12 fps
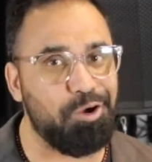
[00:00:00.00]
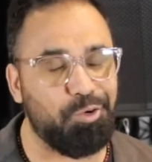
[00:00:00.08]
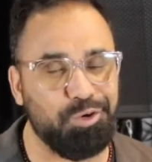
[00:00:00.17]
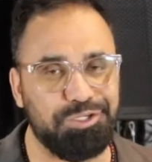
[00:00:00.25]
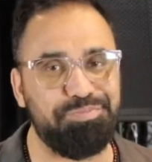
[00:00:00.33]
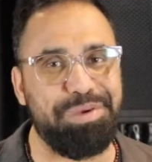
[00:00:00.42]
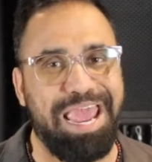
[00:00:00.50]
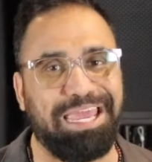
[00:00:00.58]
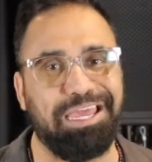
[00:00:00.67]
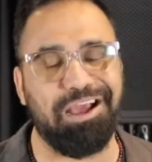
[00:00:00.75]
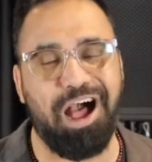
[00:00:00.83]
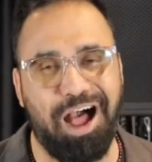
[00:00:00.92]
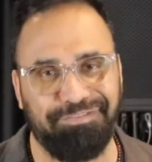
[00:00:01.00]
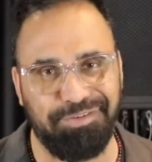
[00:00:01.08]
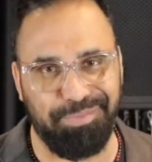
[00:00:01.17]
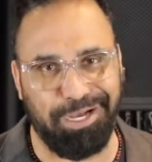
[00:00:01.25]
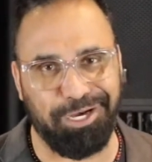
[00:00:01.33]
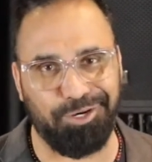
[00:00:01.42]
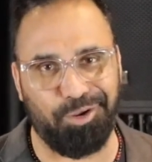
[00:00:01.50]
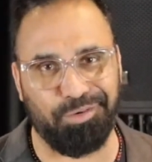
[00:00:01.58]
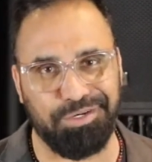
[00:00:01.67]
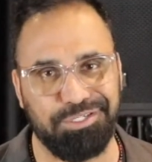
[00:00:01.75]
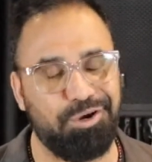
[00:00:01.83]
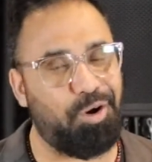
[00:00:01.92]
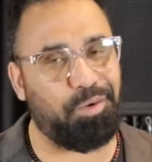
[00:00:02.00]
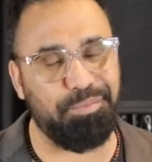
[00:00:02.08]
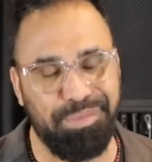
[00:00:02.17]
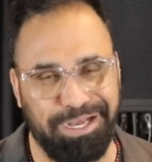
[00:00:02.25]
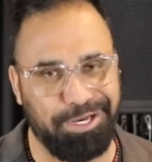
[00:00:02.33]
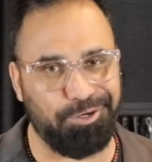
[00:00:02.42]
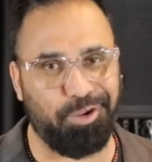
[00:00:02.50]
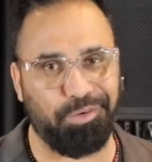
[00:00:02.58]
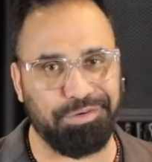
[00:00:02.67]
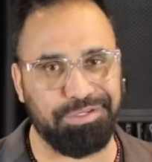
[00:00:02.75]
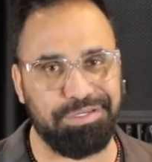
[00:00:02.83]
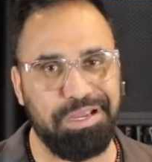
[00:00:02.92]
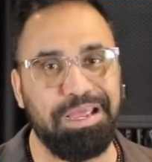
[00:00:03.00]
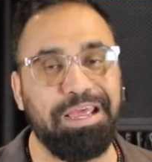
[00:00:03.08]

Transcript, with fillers: who's making half a million dollars or million dollars.